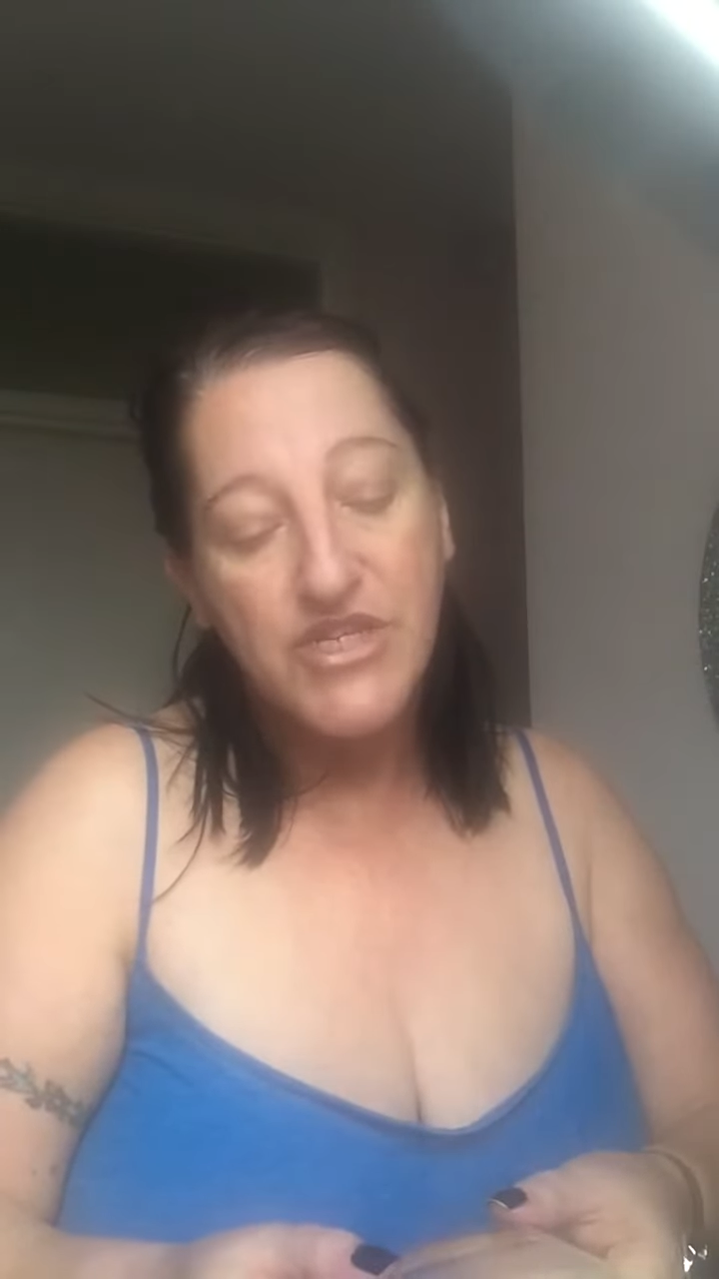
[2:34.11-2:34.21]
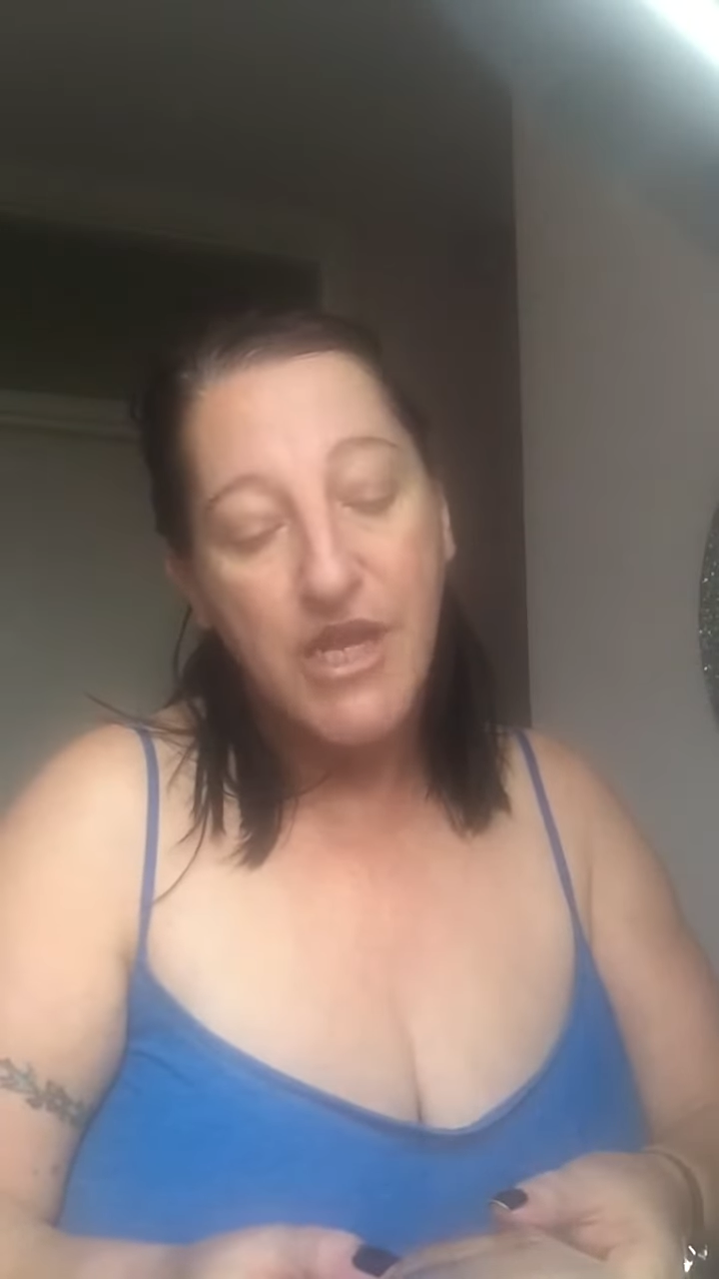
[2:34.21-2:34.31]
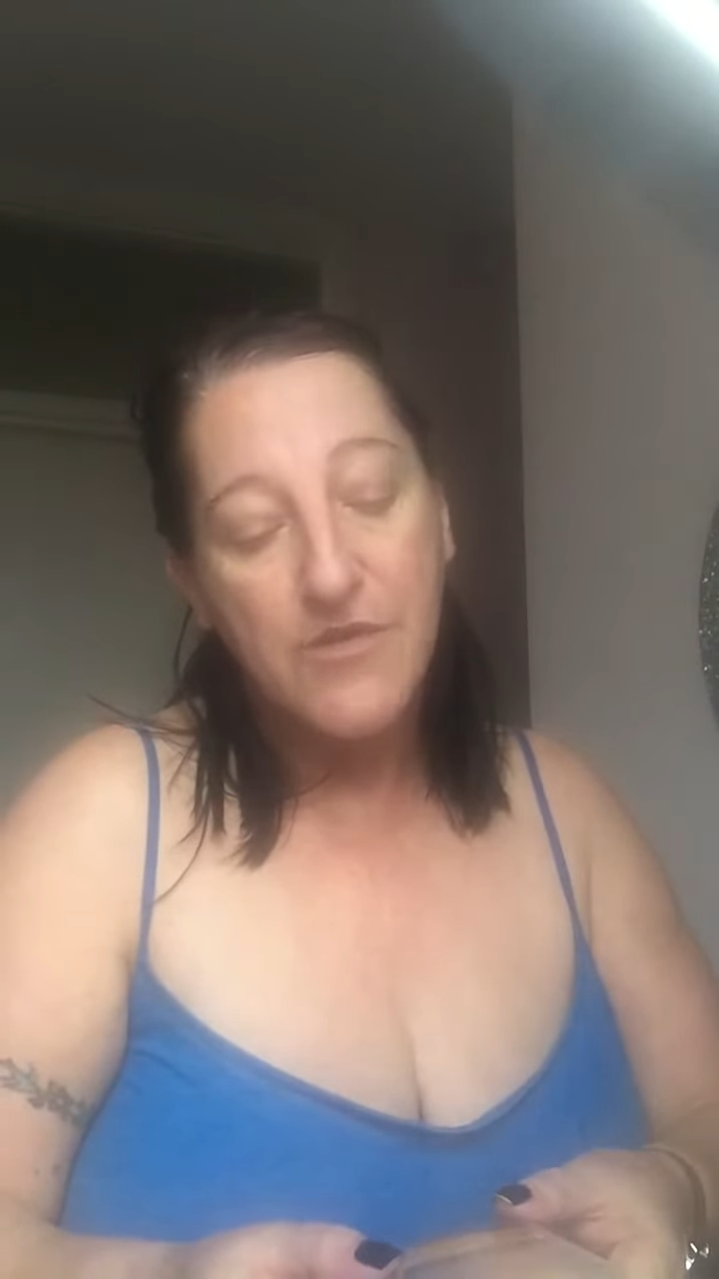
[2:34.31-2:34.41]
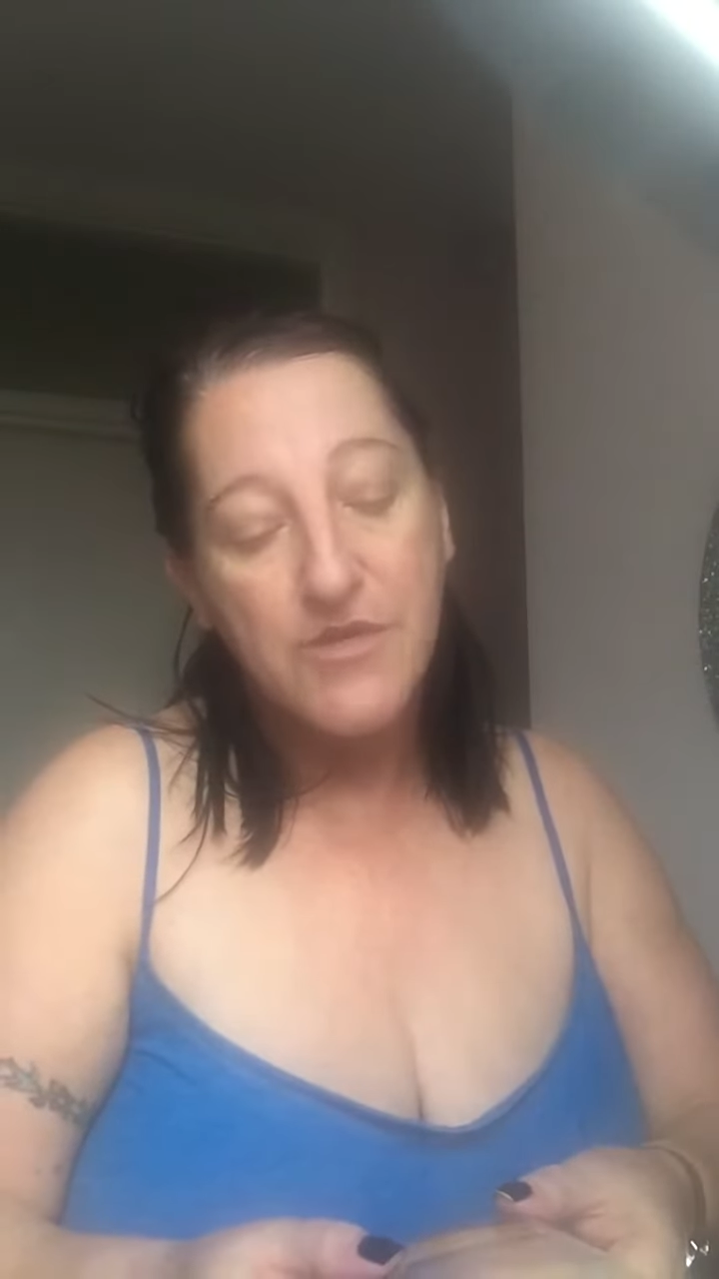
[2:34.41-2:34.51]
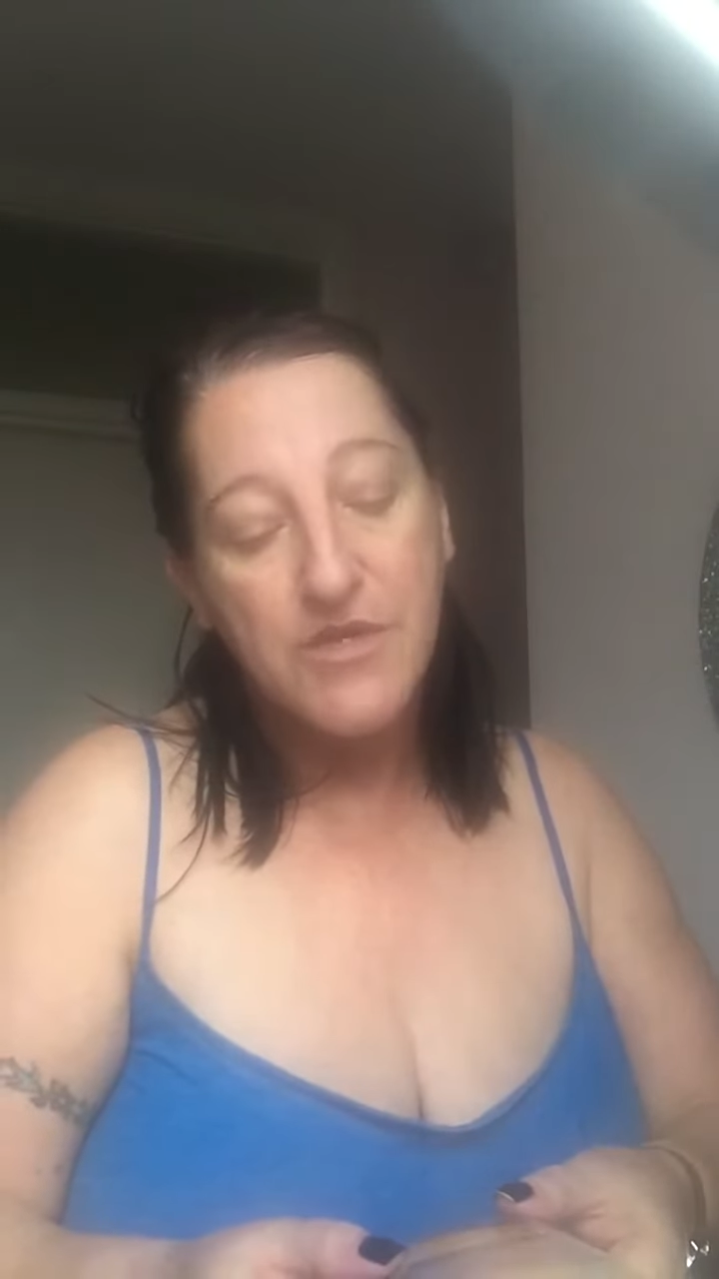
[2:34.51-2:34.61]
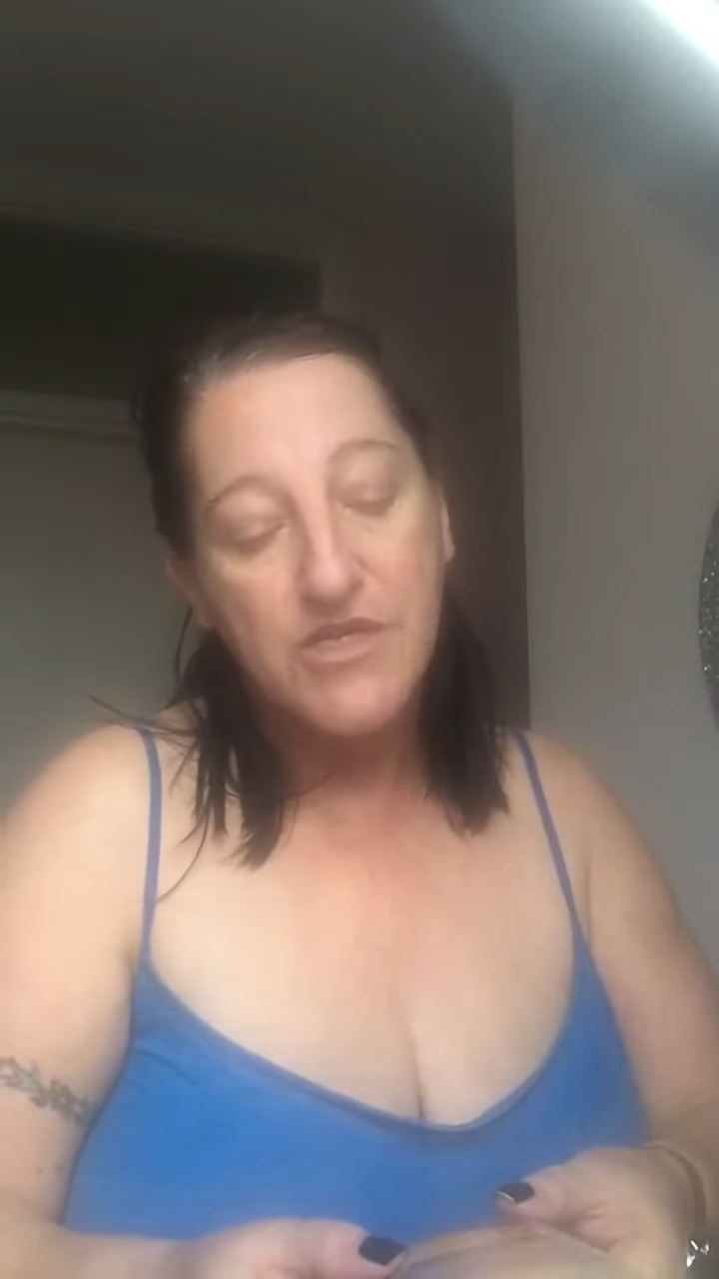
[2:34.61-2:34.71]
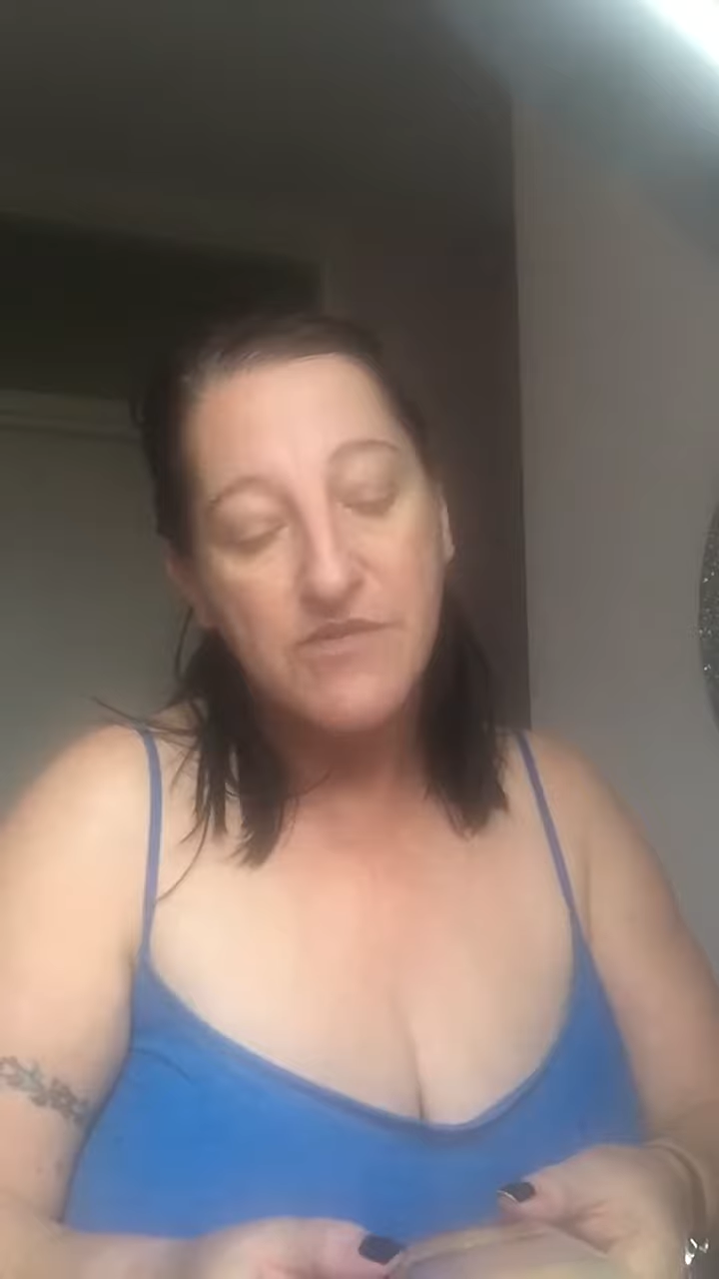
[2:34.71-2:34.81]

Toner,